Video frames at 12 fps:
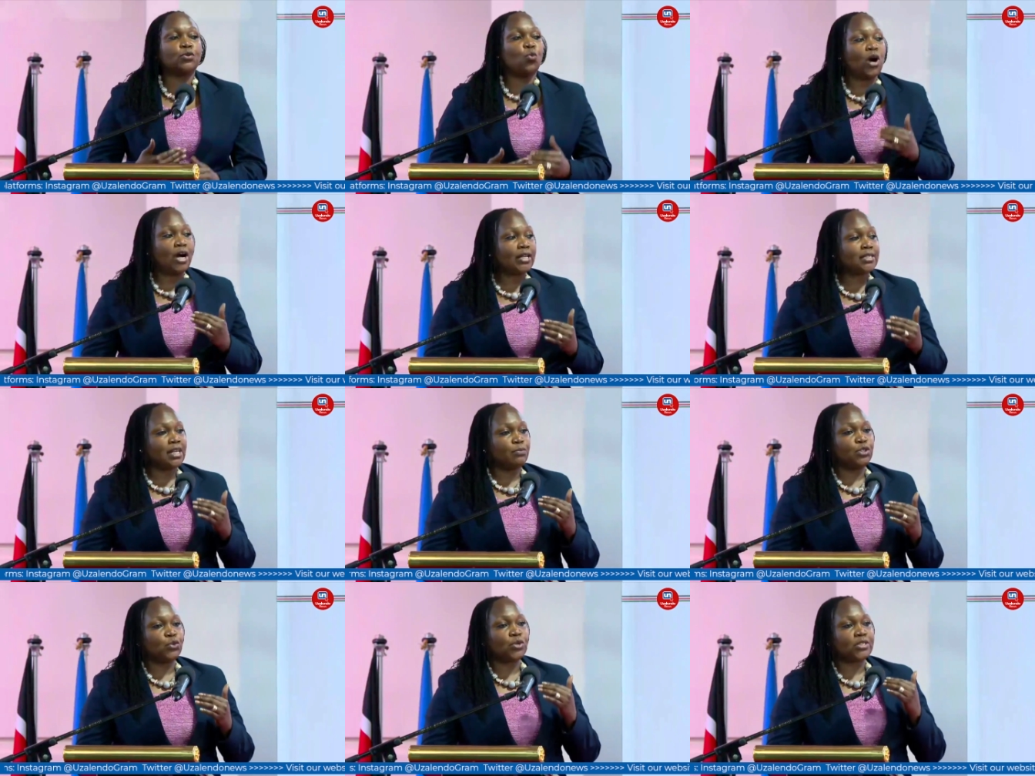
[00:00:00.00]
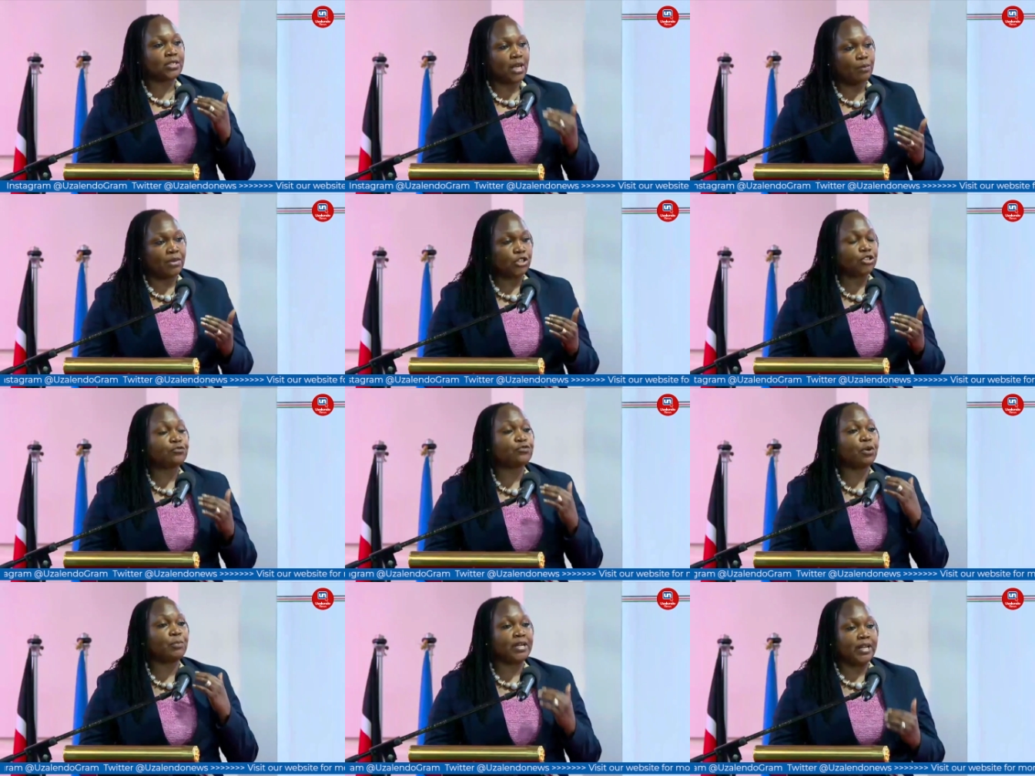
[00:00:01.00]
then one is able to establish
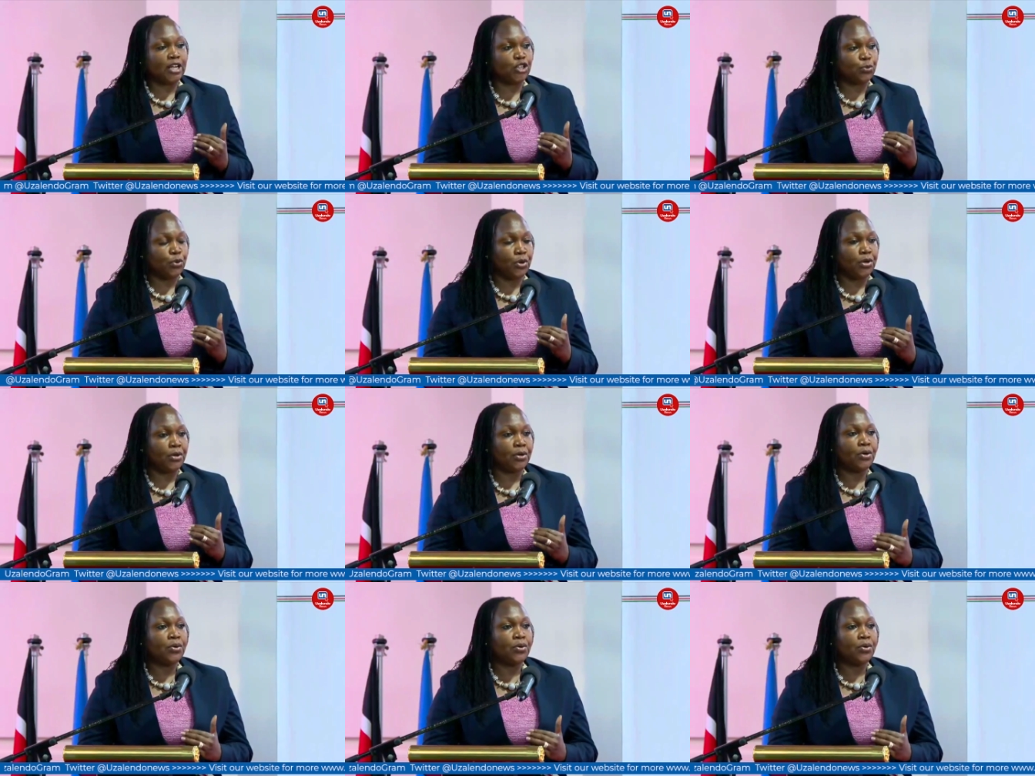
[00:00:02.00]
from a dashboard